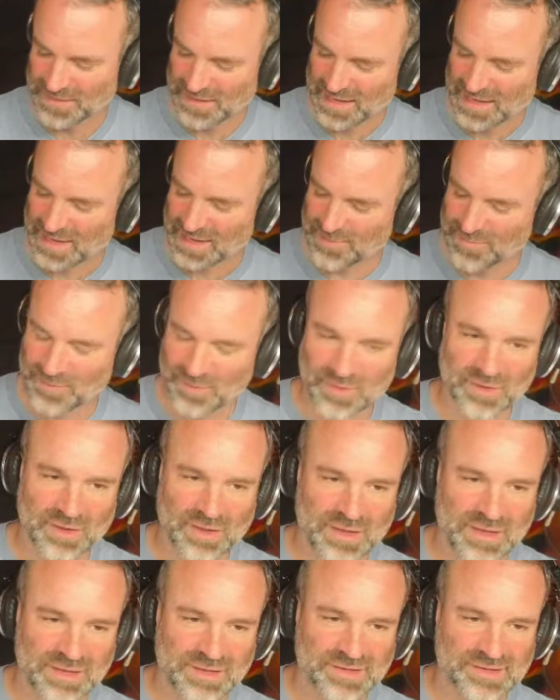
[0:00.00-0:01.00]
Anybody got
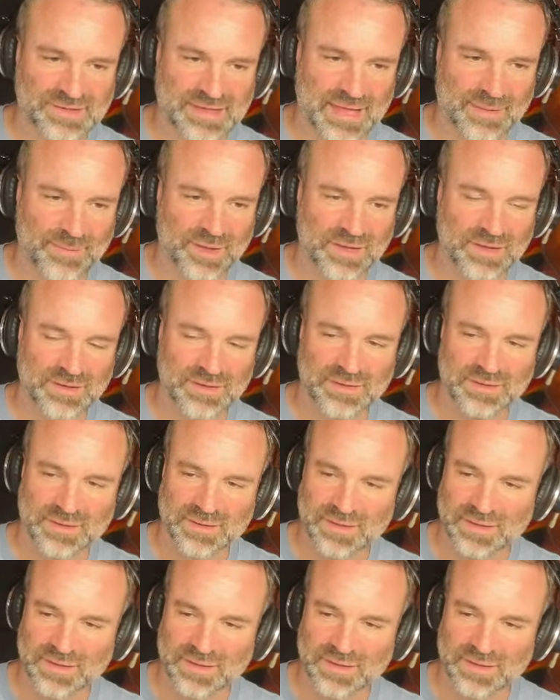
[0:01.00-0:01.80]
any salmon?